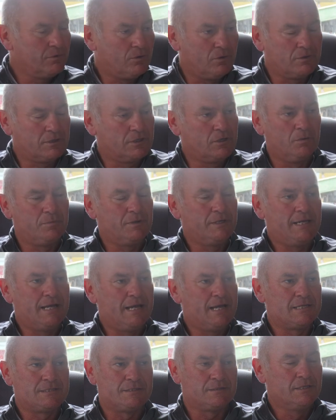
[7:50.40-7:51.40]
or a couple of
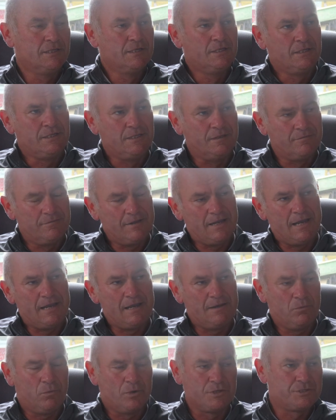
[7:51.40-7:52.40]
years and you're
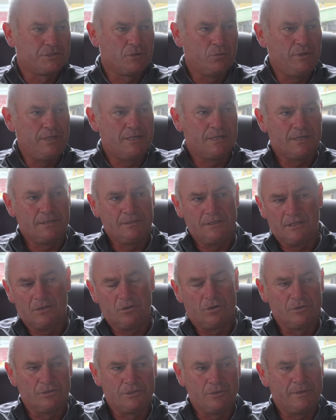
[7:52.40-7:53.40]
there once a week and you
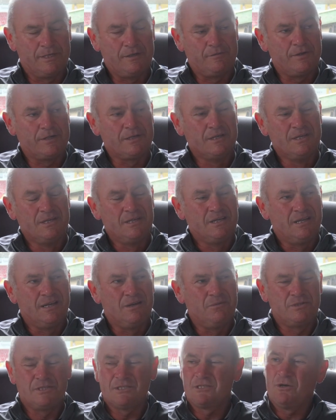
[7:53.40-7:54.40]
can't do anything,
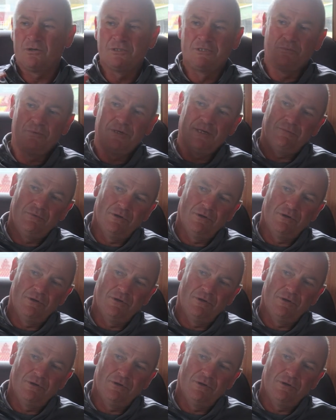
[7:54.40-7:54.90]
we're just locked away.